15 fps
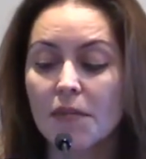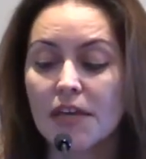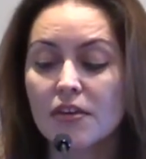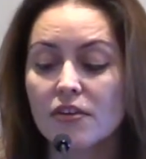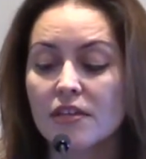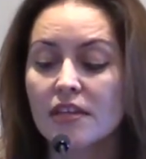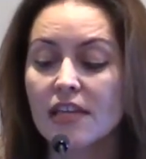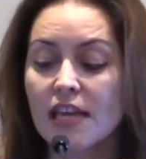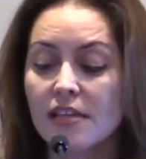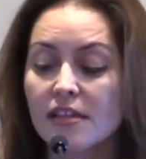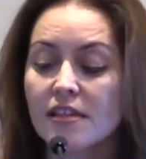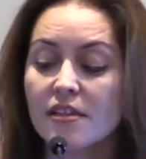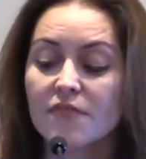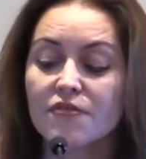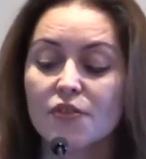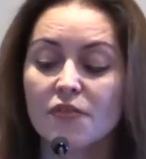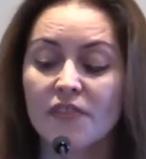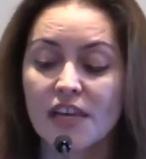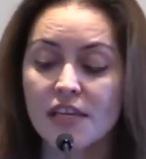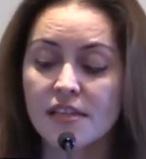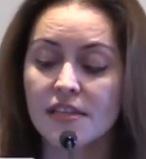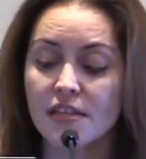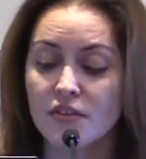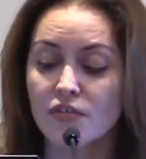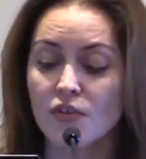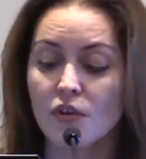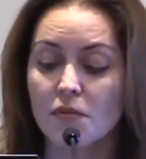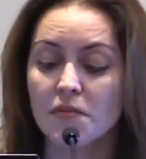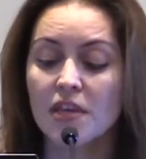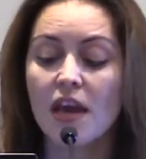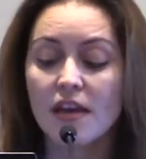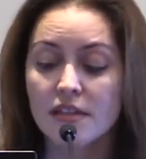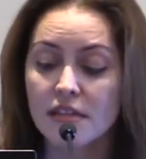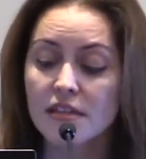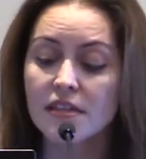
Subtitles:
in cases of Dravet syndrome, yes,